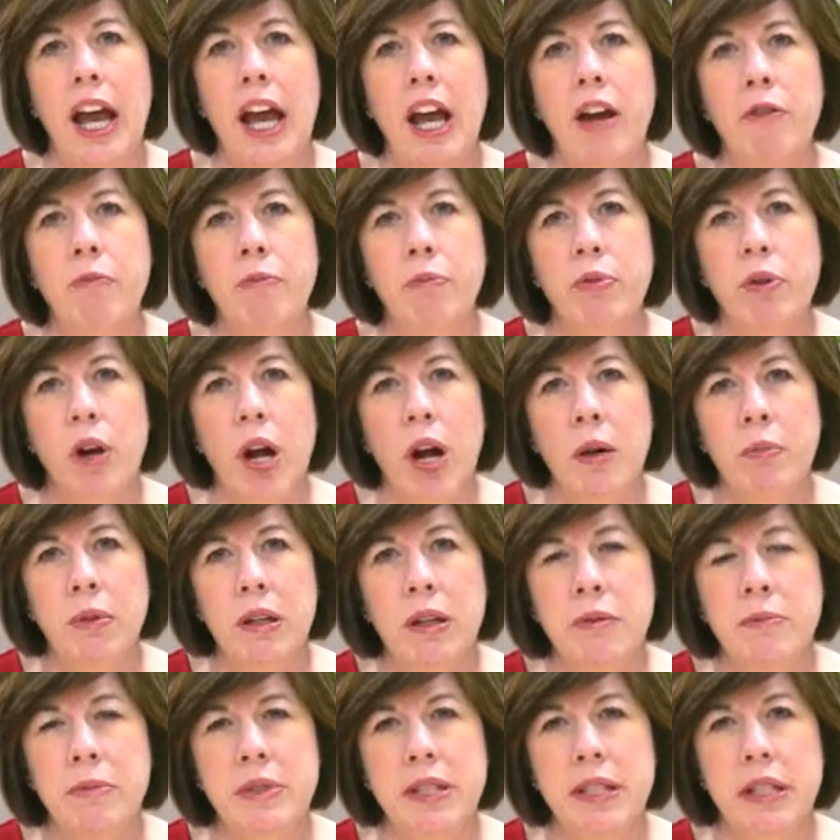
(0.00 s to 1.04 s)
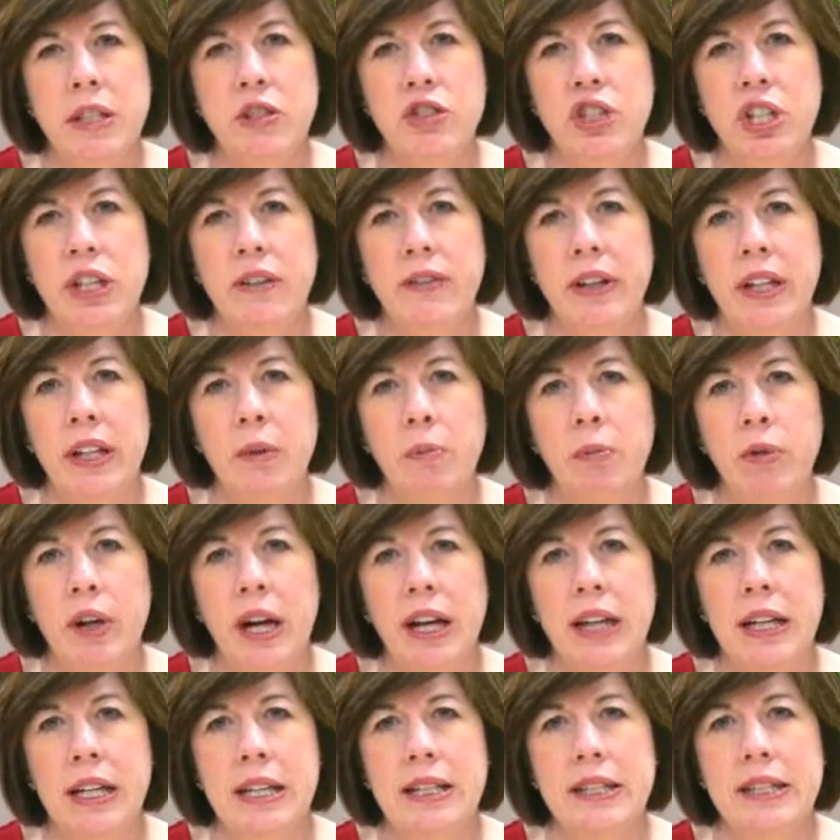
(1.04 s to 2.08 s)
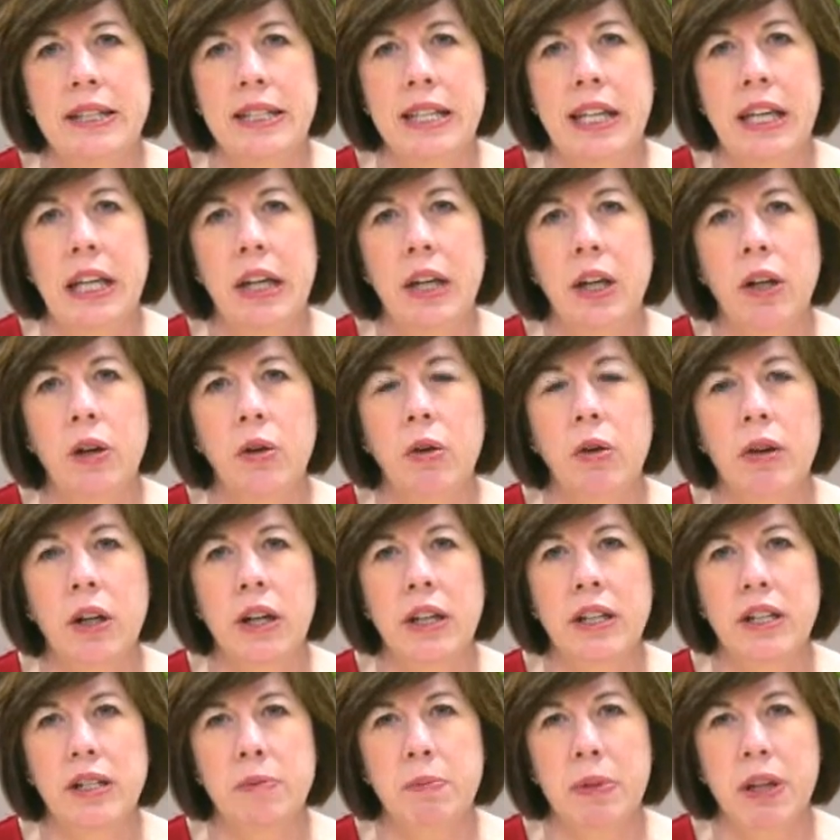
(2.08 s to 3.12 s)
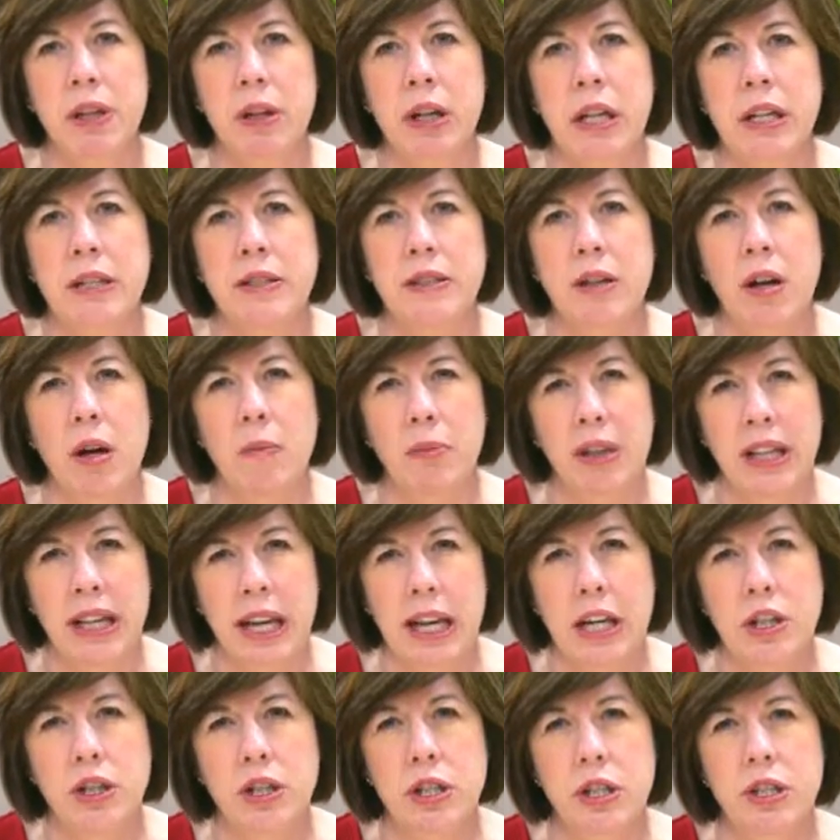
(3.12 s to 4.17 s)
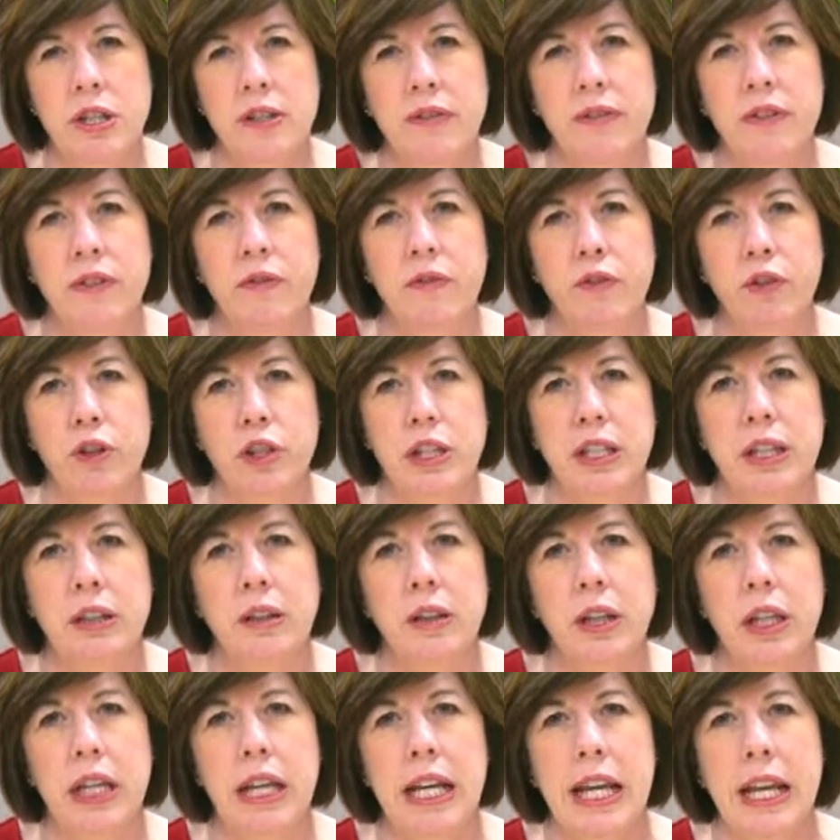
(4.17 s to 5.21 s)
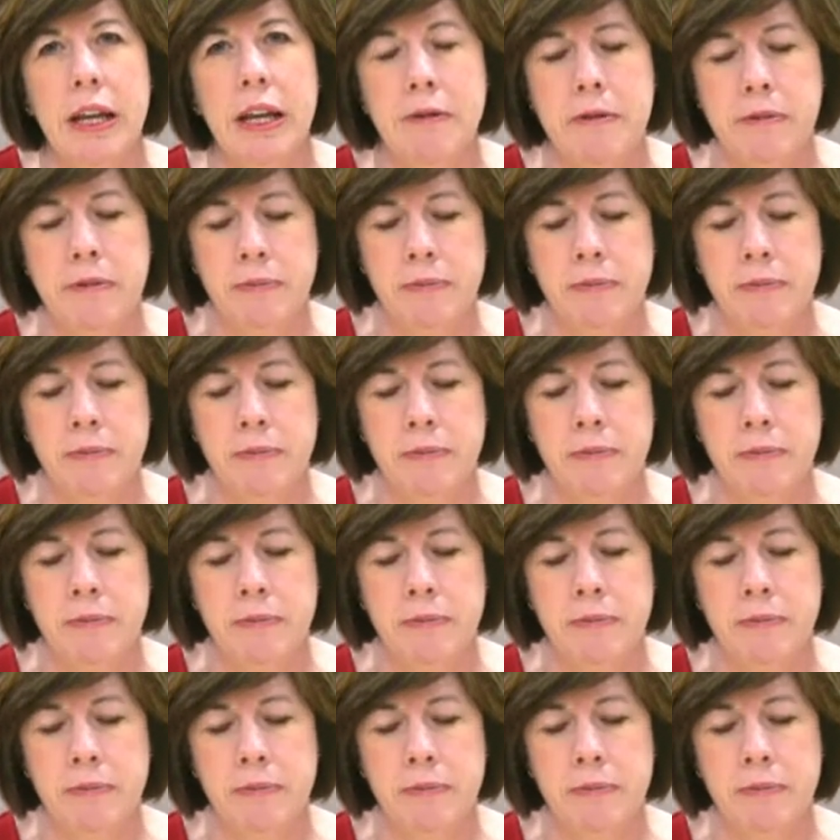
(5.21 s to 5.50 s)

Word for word: have problems achieving a pregnancy or experience complications of infertility.